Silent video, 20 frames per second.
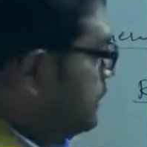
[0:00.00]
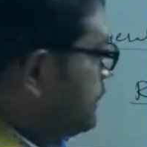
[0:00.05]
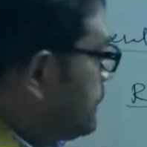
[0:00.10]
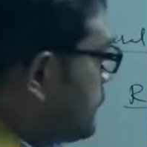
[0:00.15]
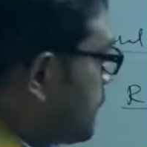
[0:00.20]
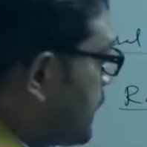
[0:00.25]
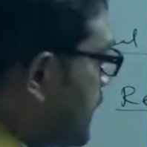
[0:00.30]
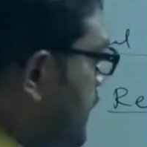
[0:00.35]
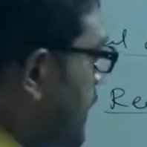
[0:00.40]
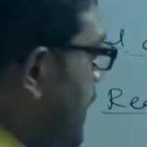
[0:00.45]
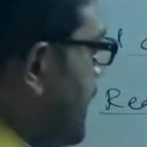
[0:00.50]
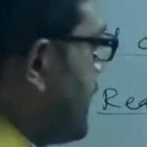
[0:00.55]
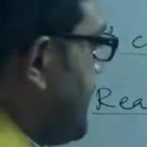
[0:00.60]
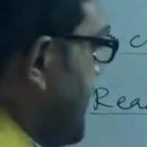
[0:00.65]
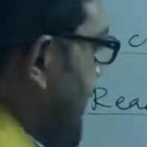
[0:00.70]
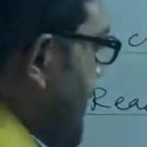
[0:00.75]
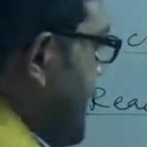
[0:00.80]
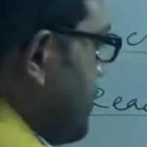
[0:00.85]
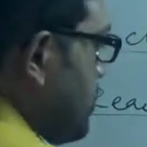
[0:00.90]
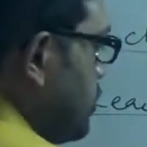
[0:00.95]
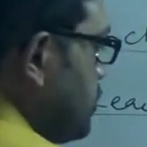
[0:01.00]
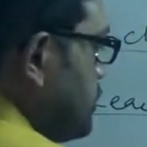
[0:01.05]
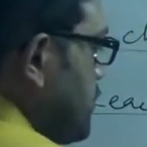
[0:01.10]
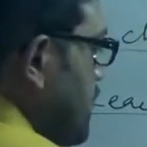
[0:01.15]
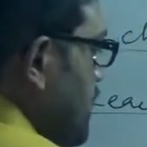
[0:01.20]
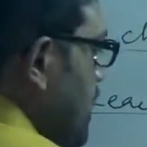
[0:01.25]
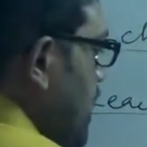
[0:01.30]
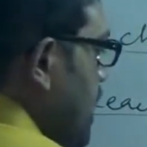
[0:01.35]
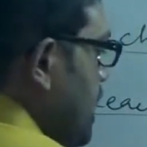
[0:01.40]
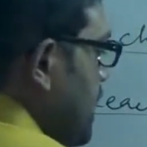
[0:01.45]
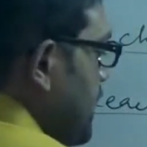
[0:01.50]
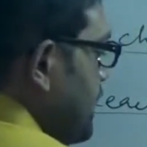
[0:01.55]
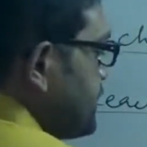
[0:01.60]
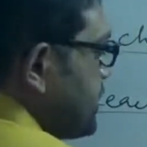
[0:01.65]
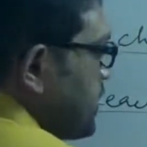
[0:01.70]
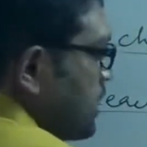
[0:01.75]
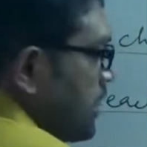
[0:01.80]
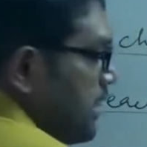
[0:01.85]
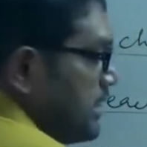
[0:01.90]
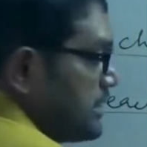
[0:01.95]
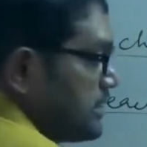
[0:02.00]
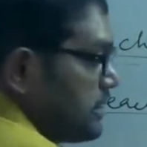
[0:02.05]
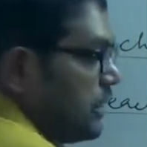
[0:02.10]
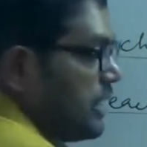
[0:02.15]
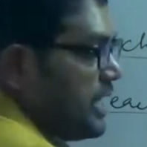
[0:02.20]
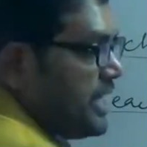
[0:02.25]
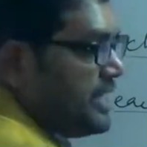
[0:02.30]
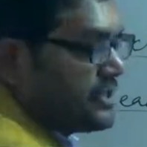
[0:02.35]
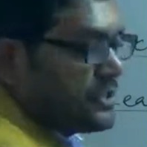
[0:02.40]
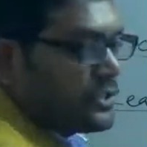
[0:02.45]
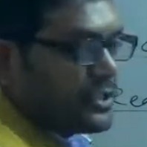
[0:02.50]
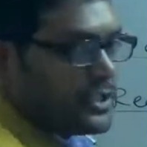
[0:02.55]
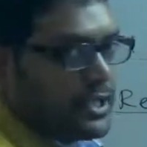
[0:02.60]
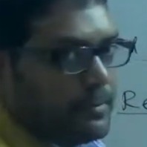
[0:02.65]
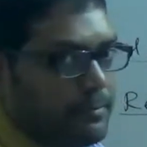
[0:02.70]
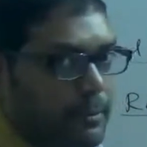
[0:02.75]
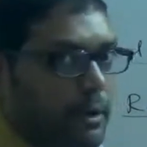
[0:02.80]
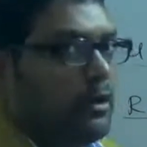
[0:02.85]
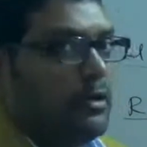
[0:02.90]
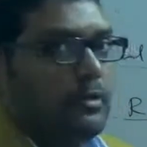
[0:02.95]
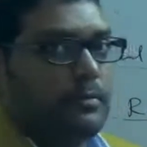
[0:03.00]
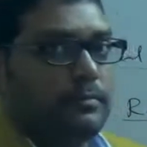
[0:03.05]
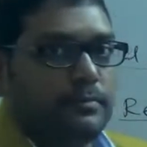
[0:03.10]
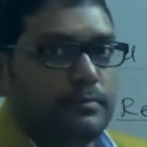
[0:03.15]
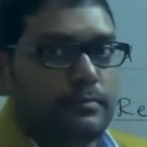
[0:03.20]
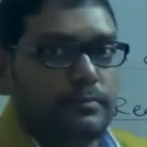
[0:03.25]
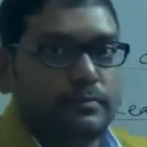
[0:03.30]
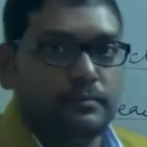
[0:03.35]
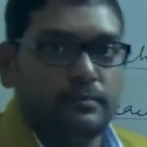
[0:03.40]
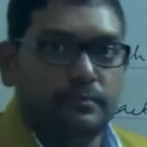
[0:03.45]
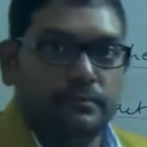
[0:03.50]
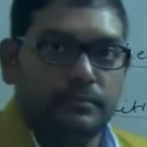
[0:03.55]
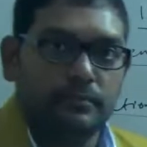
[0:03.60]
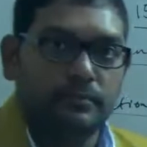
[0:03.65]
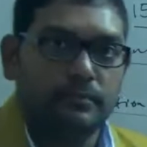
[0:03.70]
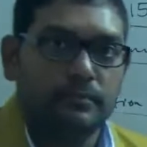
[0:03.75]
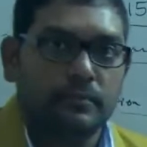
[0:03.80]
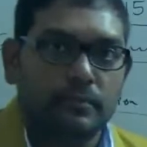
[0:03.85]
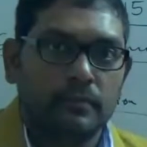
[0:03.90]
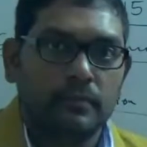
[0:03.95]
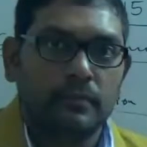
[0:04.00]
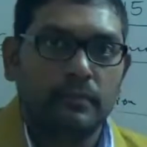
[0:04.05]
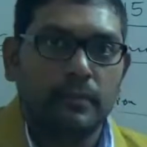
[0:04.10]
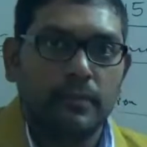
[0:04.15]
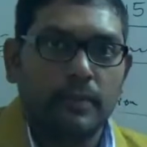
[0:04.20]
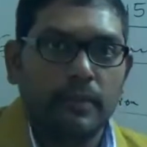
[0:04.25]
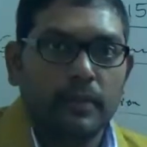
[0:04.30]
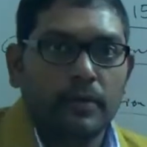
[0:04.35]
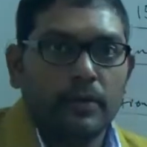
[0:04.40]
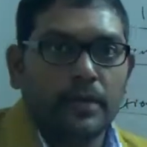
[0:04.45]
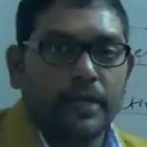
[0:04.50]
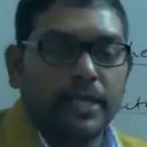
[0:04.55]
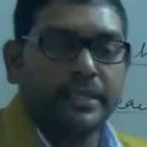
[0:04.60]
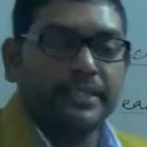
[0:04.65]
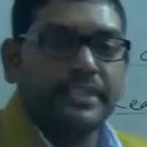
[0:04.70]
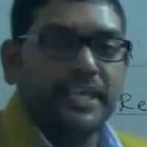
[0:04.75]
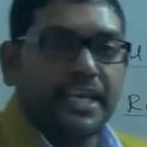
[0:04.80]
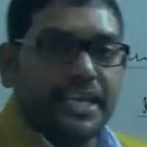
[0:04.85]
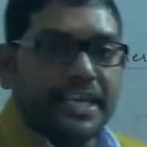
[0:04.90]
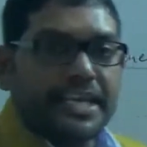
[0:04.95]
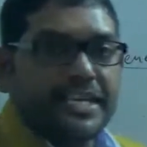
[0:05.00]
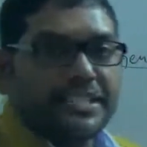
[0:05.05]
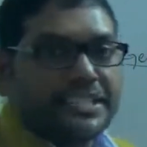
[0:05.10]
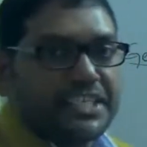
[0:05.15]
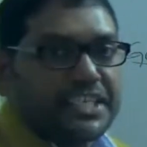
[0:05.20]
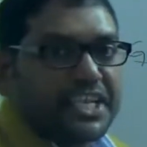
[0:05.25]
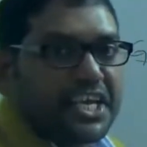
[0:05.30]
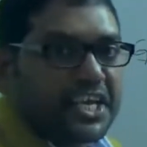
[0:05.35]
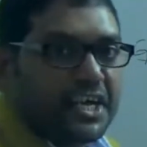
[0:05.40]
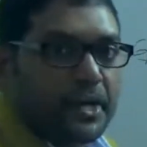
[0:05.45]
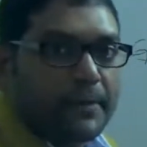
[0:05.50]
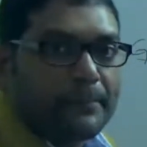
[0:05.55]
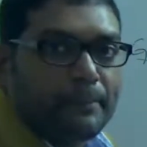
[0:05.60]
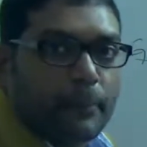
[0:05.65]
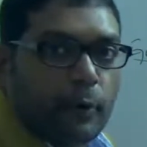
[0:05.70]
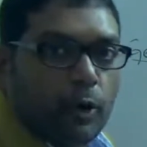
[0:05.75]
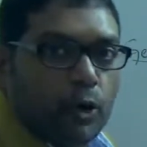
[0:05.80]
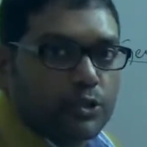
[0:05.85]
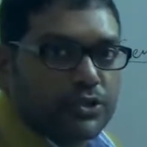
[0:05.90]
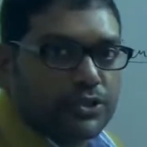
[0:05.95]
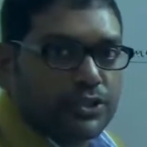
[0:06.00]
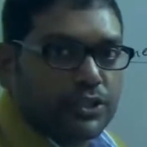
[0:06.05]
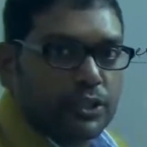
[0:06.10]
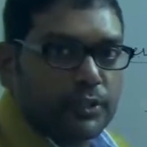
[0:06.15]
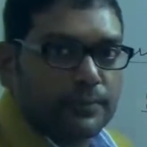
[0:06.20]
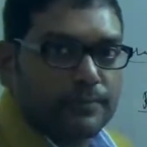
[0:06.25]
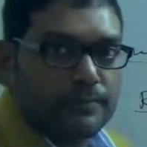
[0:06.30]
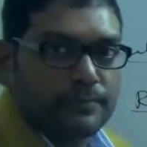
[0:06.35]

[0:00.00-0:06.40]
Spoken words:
And nitrogen halides are also least stable. They easily decompose.